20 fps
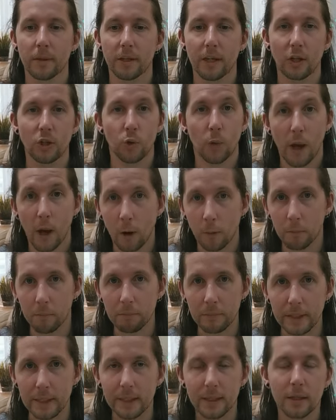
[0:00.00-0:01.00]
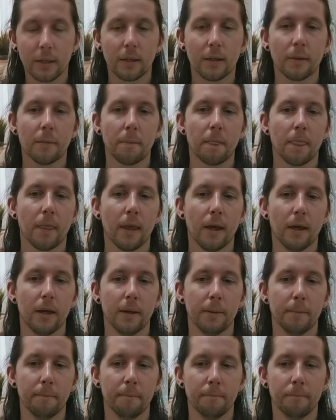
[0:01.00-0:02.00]
Can you help me?
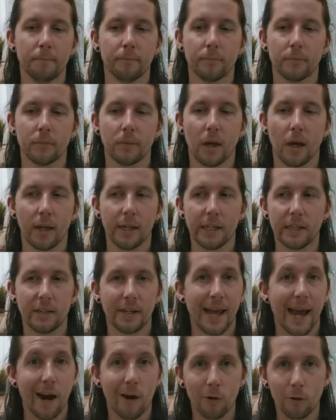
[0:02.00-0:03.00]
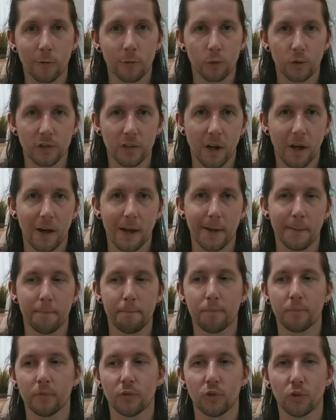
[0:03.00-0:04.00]
I need an hour of your
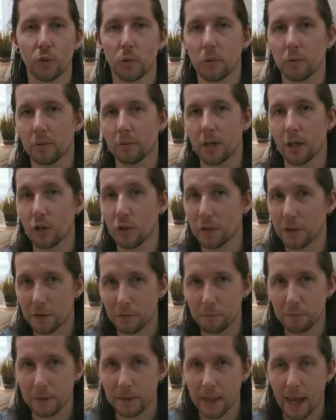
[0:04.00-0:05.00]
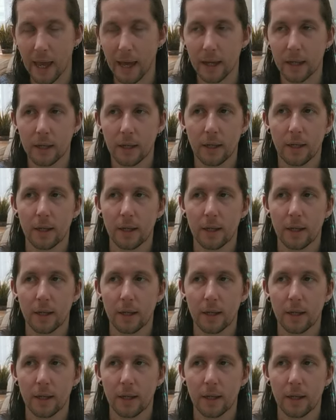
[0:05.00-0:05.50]
time. Can you give me that?